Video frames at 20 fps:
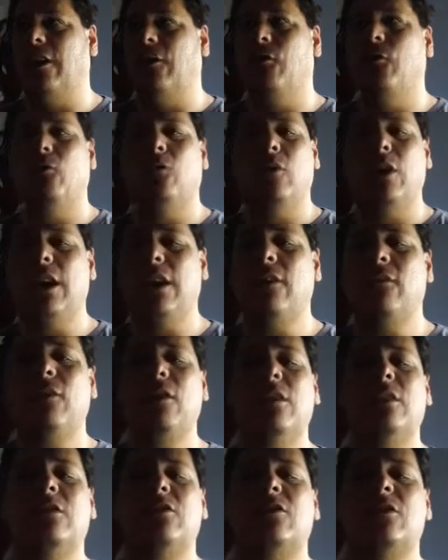and
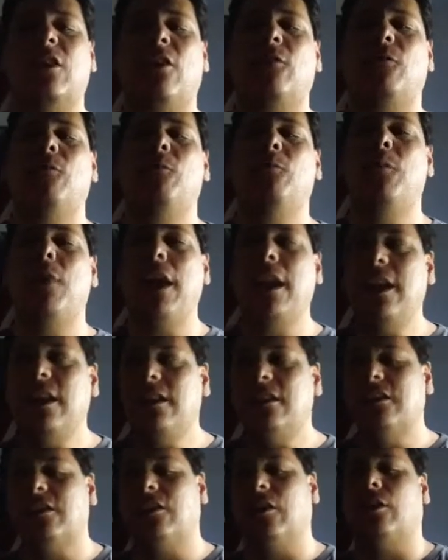even stuff
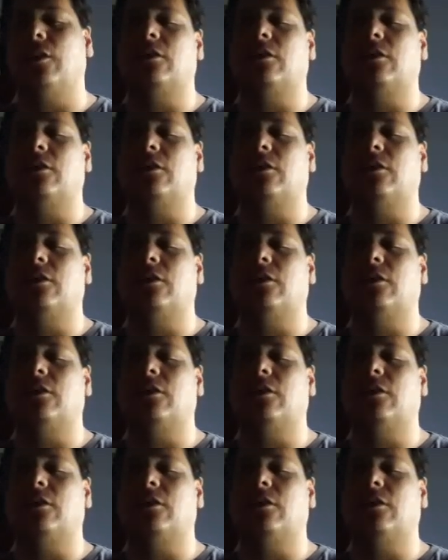based